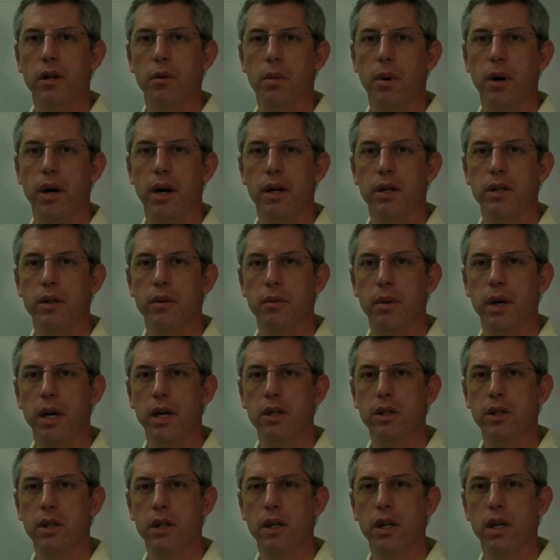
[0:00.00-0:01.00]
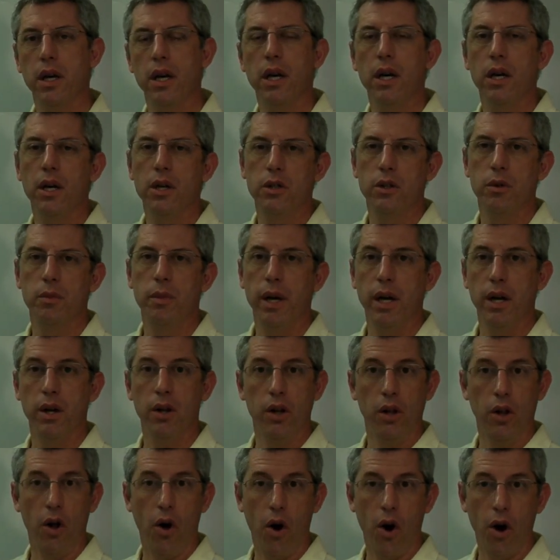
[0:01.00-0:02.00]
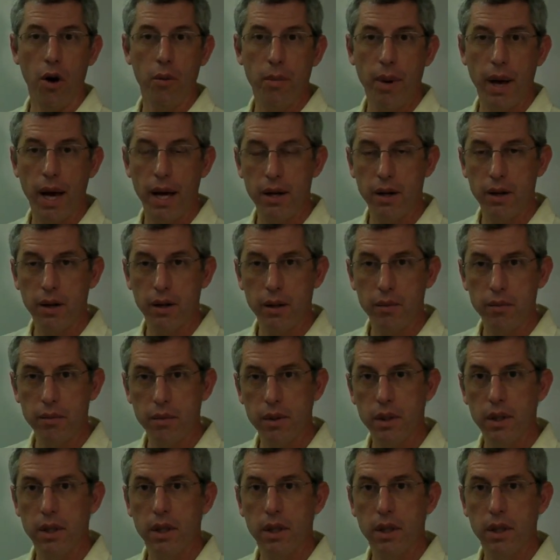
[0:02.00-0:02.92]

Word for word: approximation. So make a long pendulum,